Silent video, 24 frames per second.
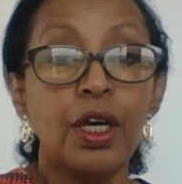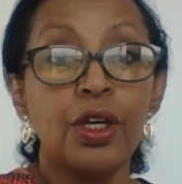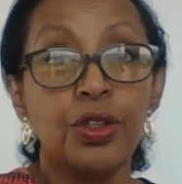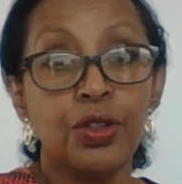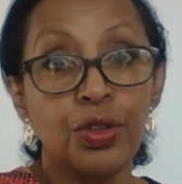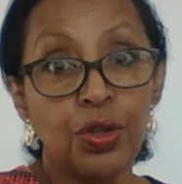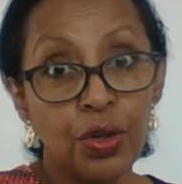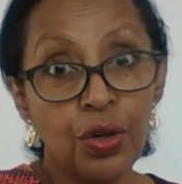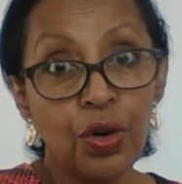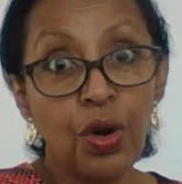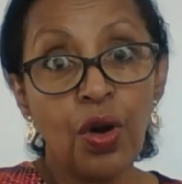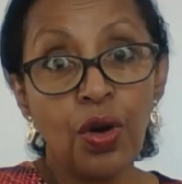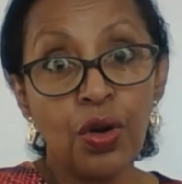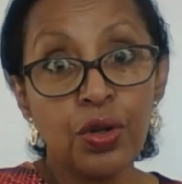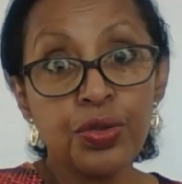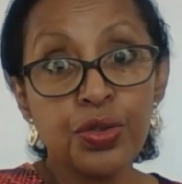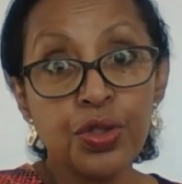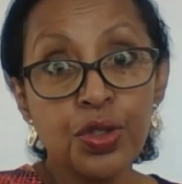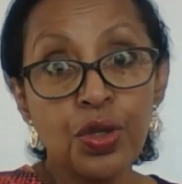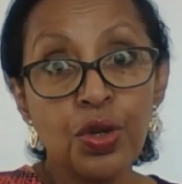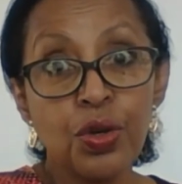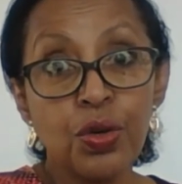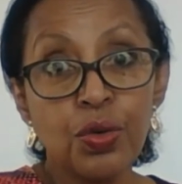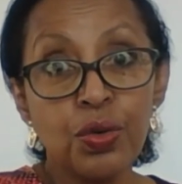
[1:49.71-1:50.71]
You'll
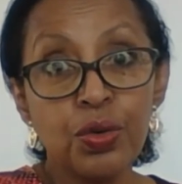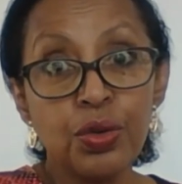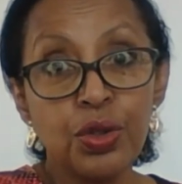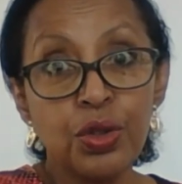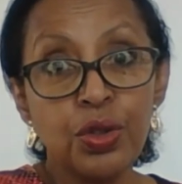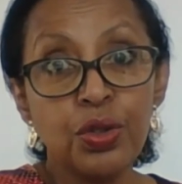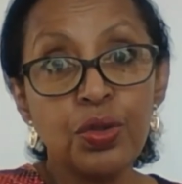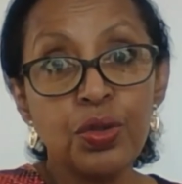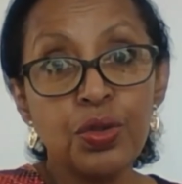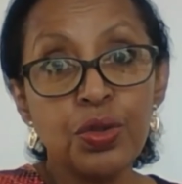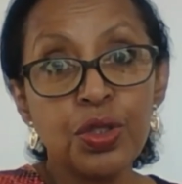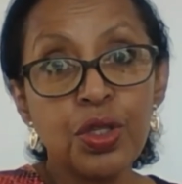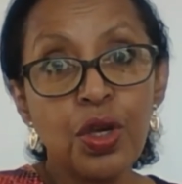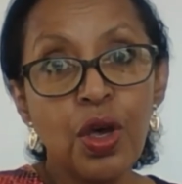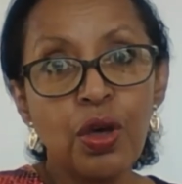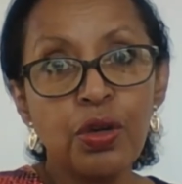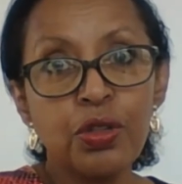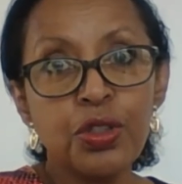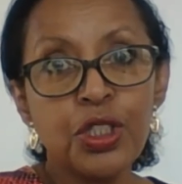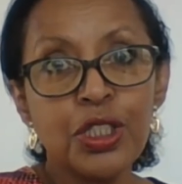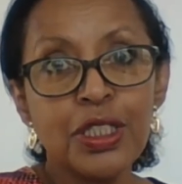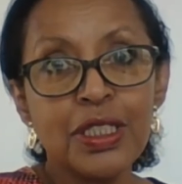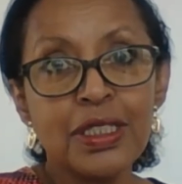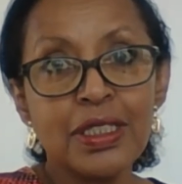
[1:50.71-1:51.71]
also use
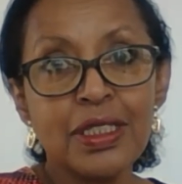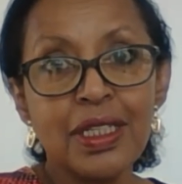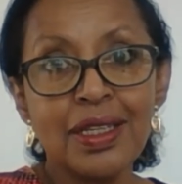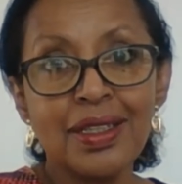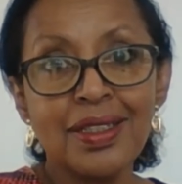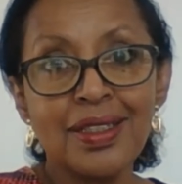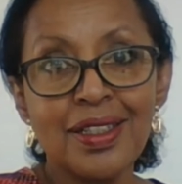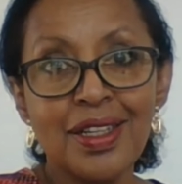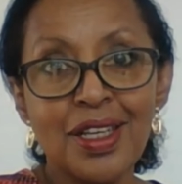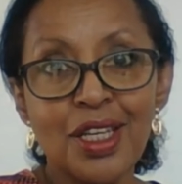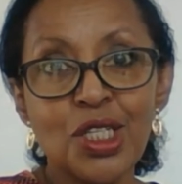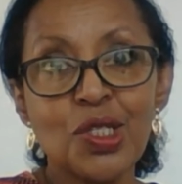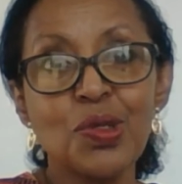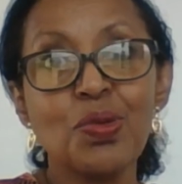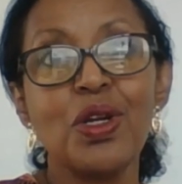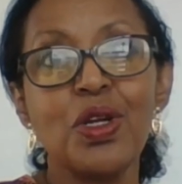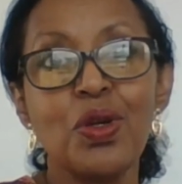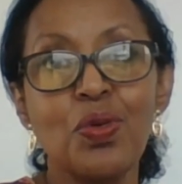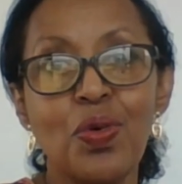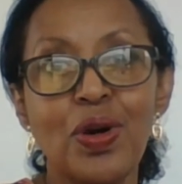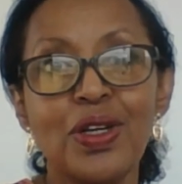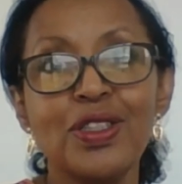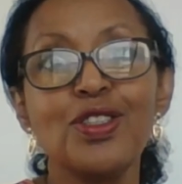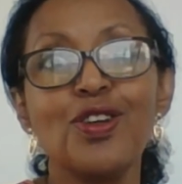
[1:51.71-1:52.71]
coaching techniques when
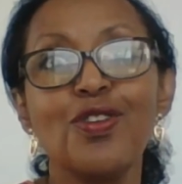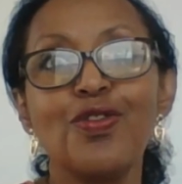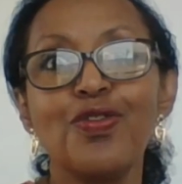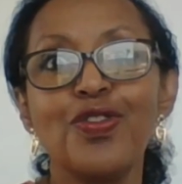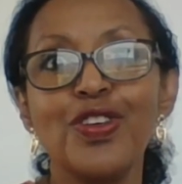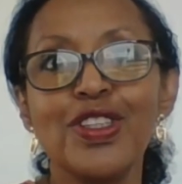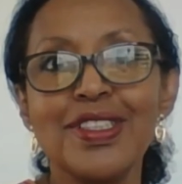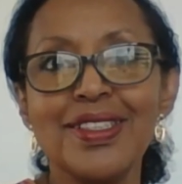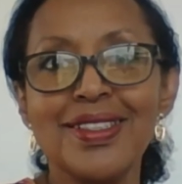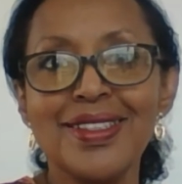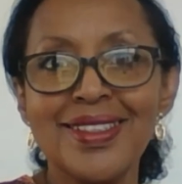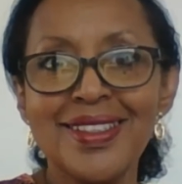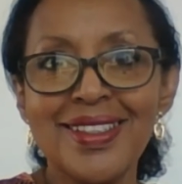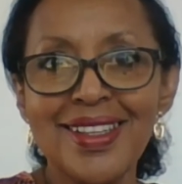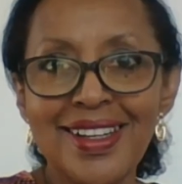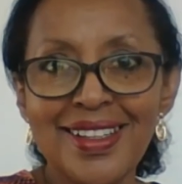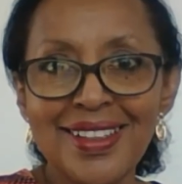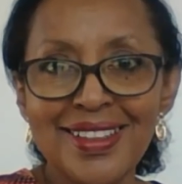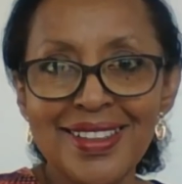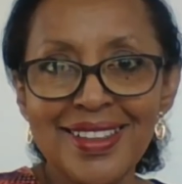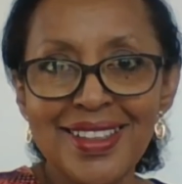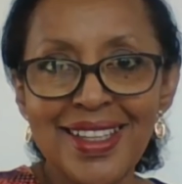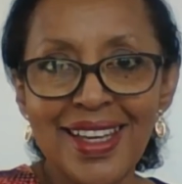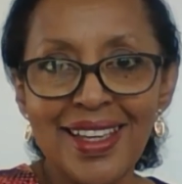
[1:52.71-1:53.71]
you want to
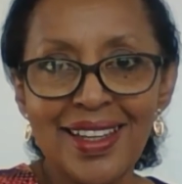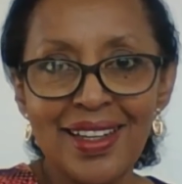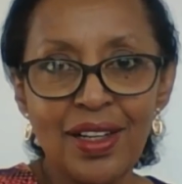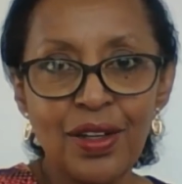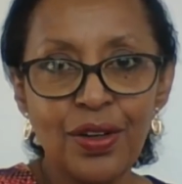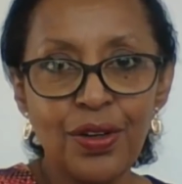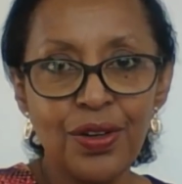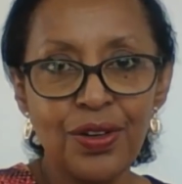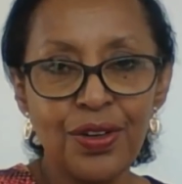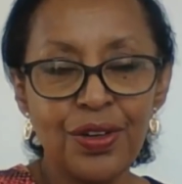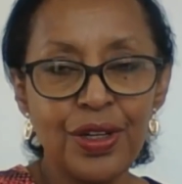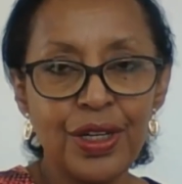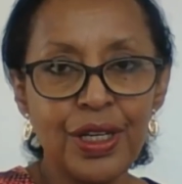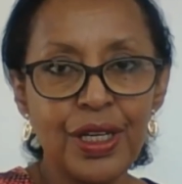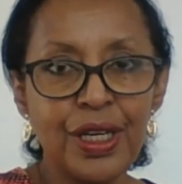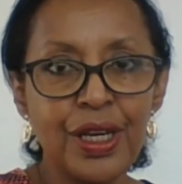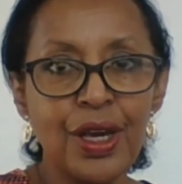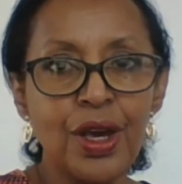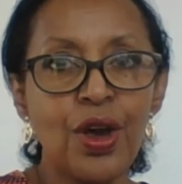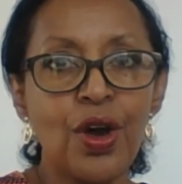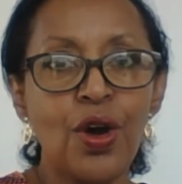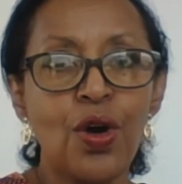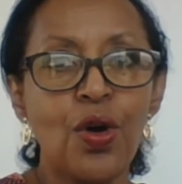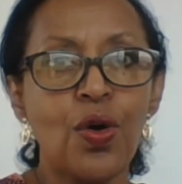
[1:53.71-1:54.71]
facilitate learning
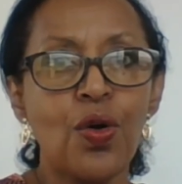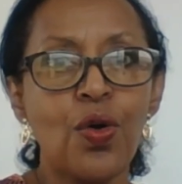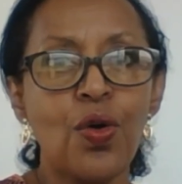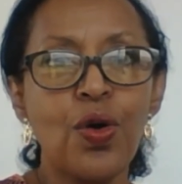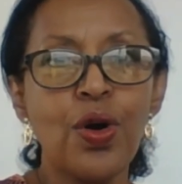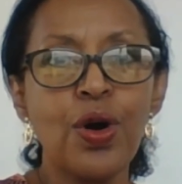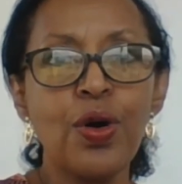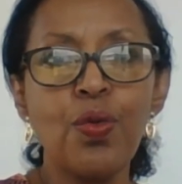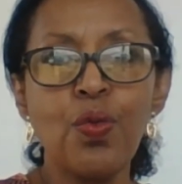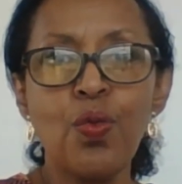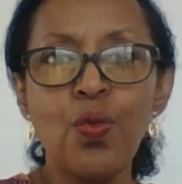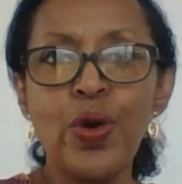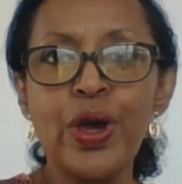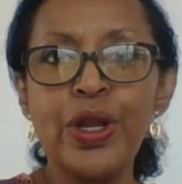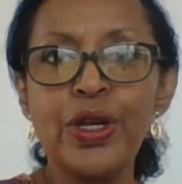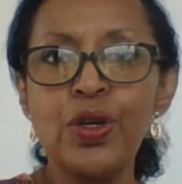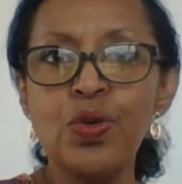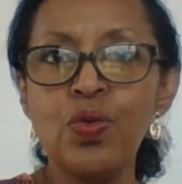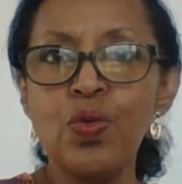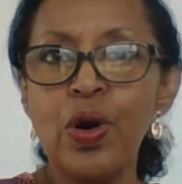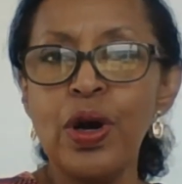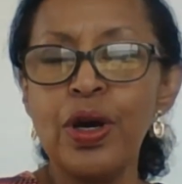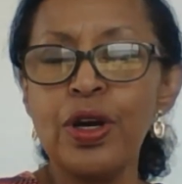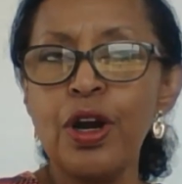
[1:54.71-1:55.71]
or when you
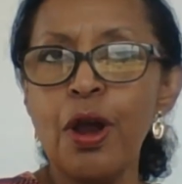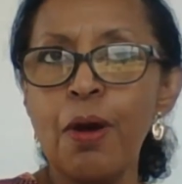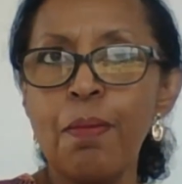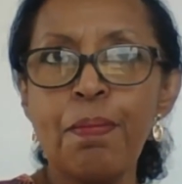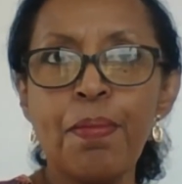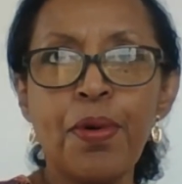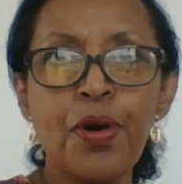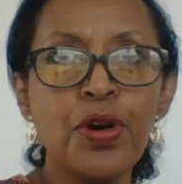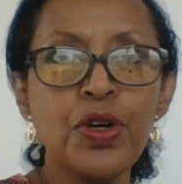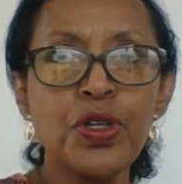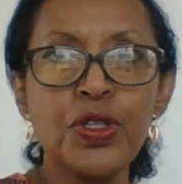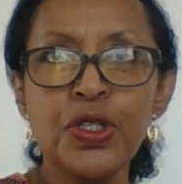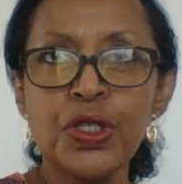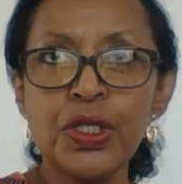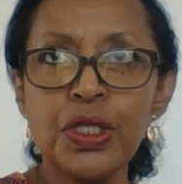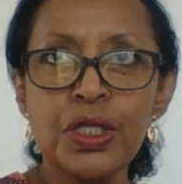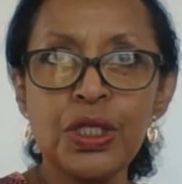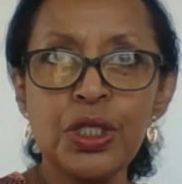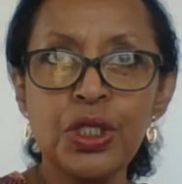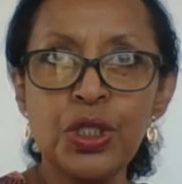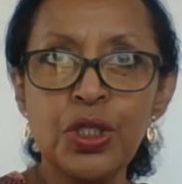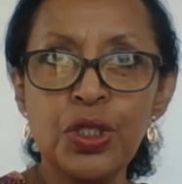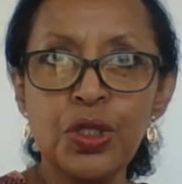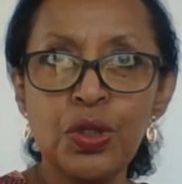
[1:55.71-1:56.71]
want a
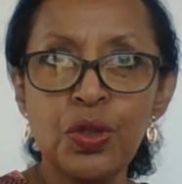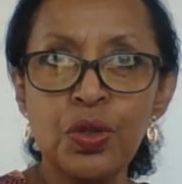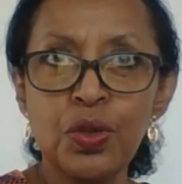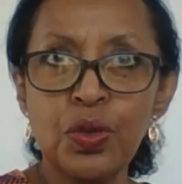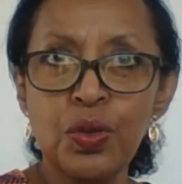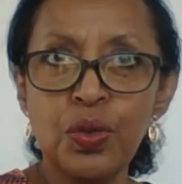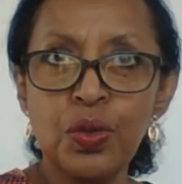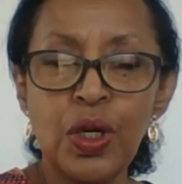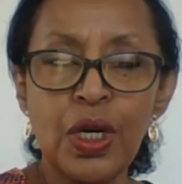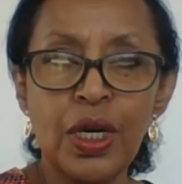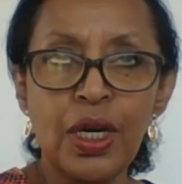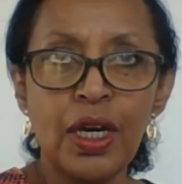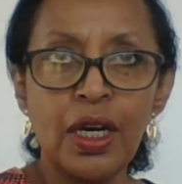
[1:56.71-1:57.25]
person to